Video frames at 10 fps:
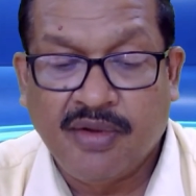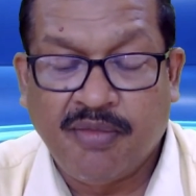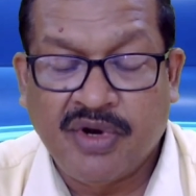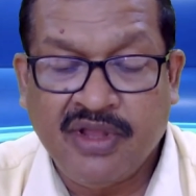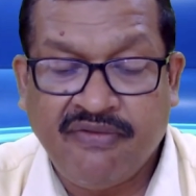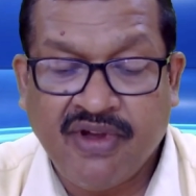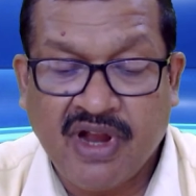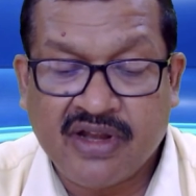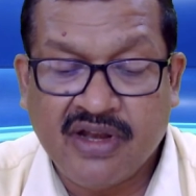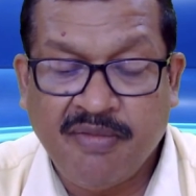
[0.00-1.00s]
but the
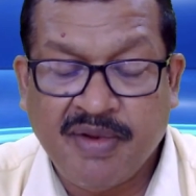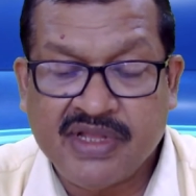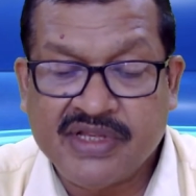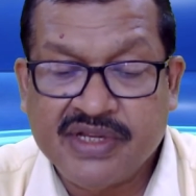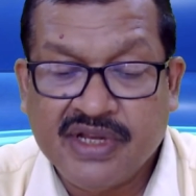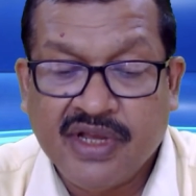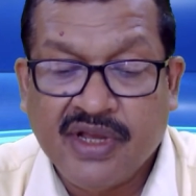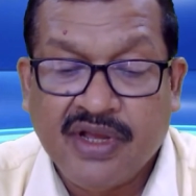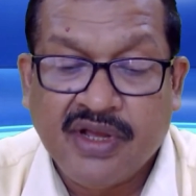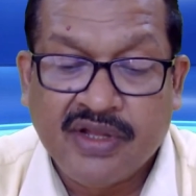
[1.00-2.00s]
fact remains
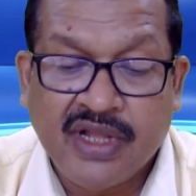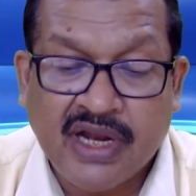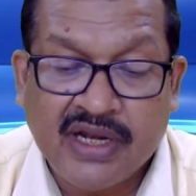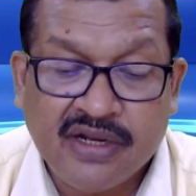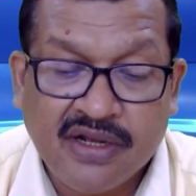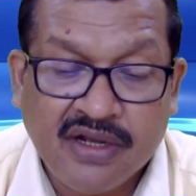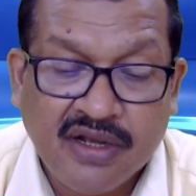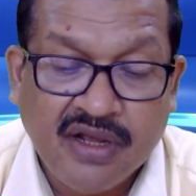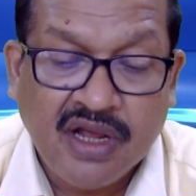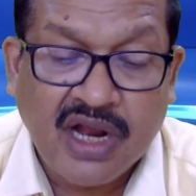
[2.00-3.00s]
that
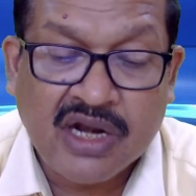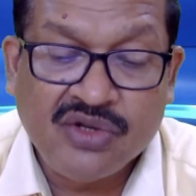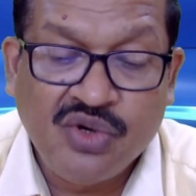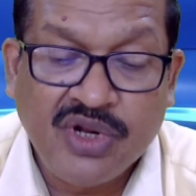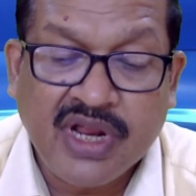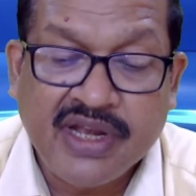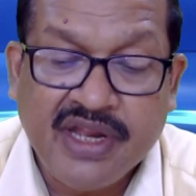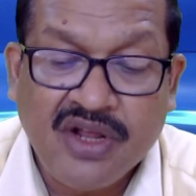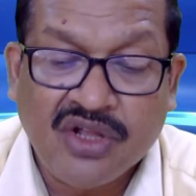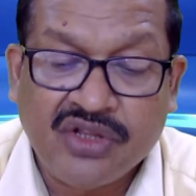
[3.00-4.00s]

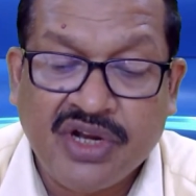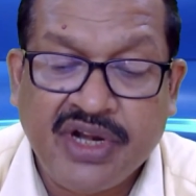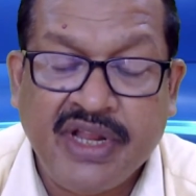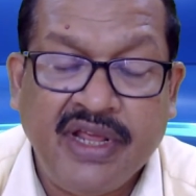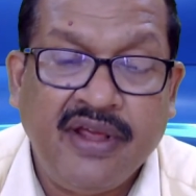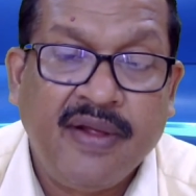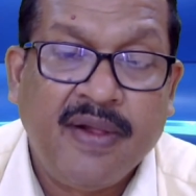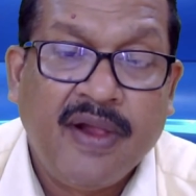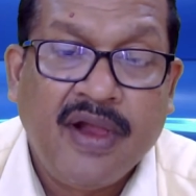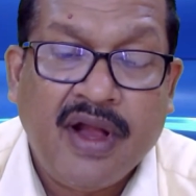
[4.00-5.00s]
adjudicating authority
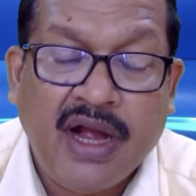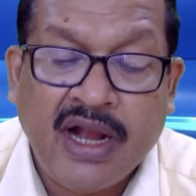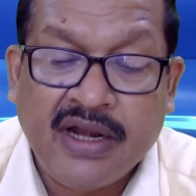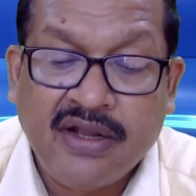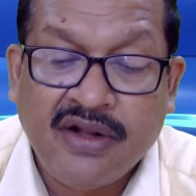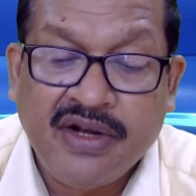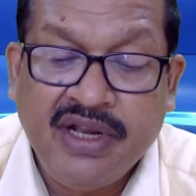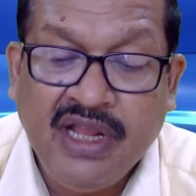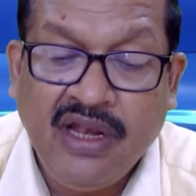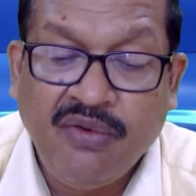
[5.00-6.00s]
and the
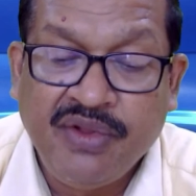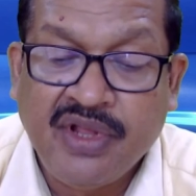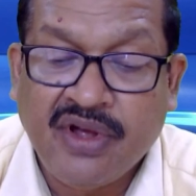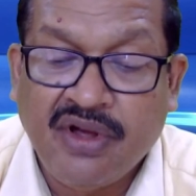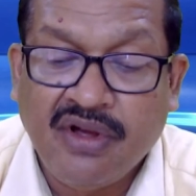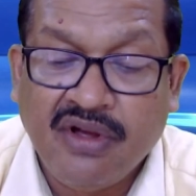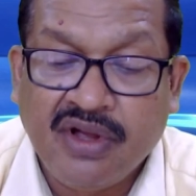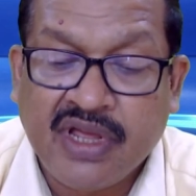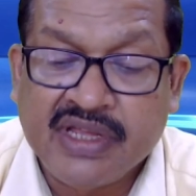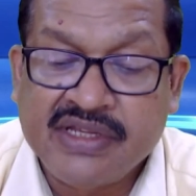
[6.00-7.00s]
deal with the
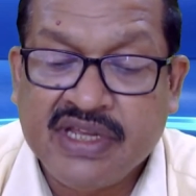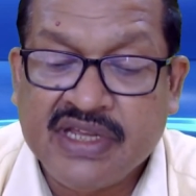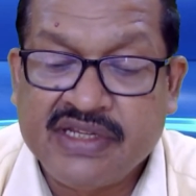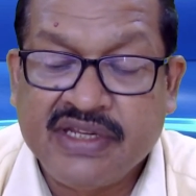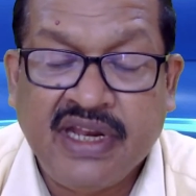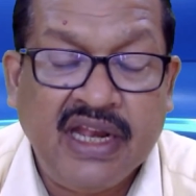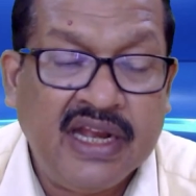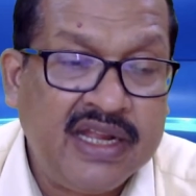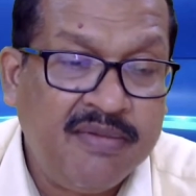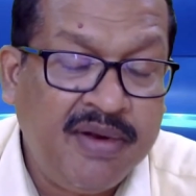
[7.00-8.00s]
cases
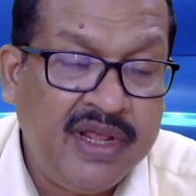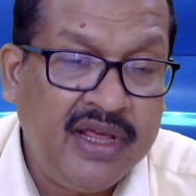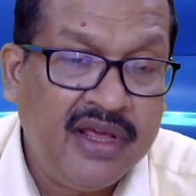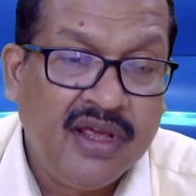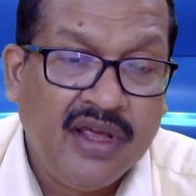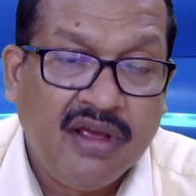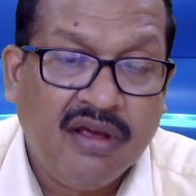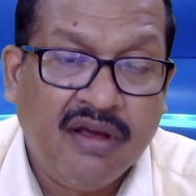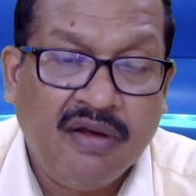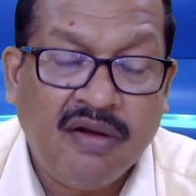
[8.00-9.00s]
relatively,
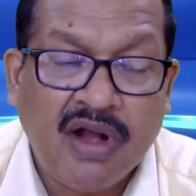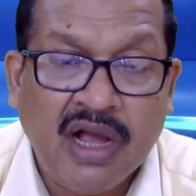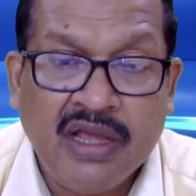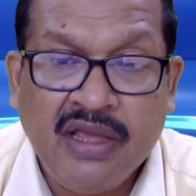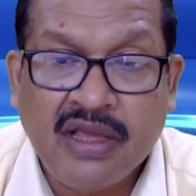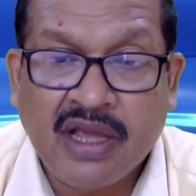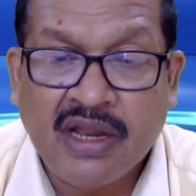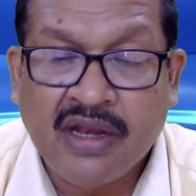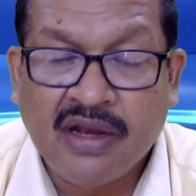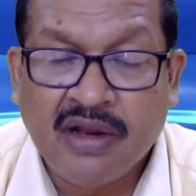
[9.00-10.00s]
I
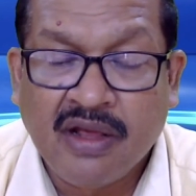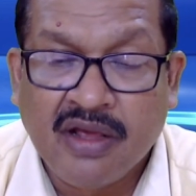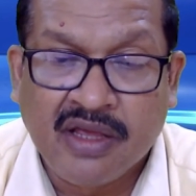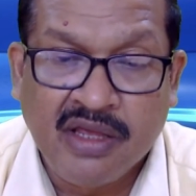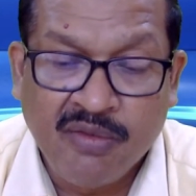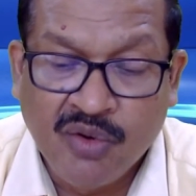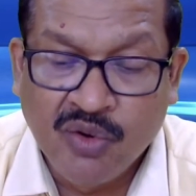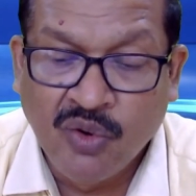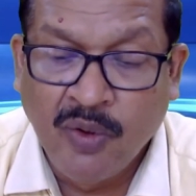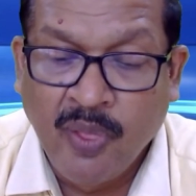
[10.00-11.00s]
can give
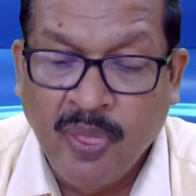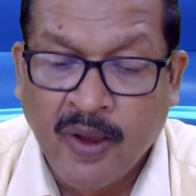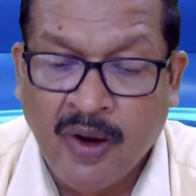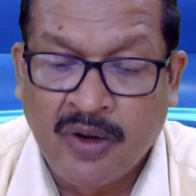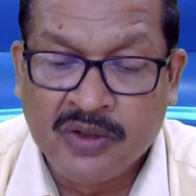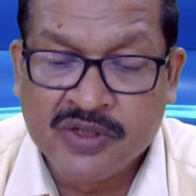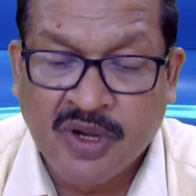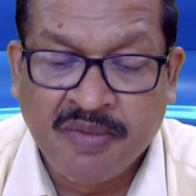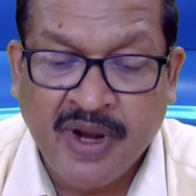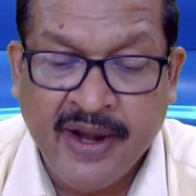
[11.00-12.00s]
you
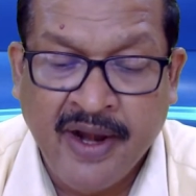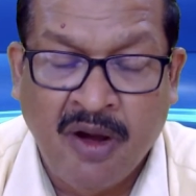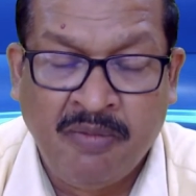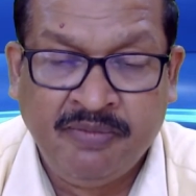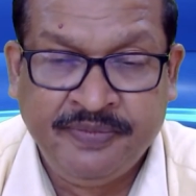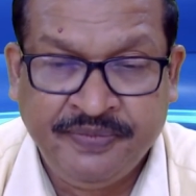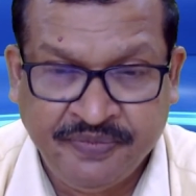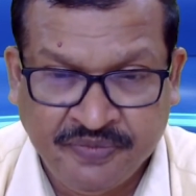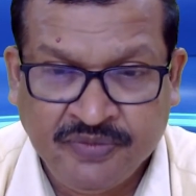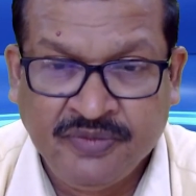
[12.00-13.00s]
some kind of
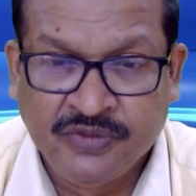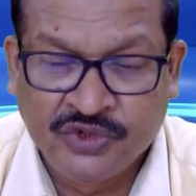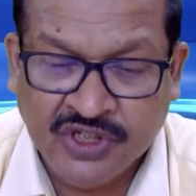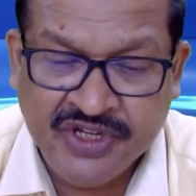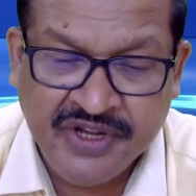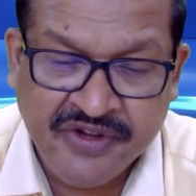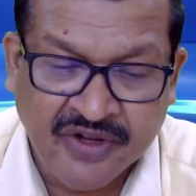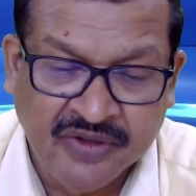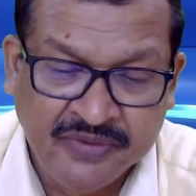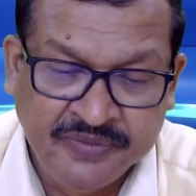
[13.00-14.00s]

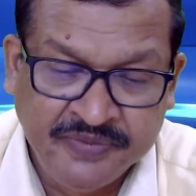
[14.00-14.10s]
suggestion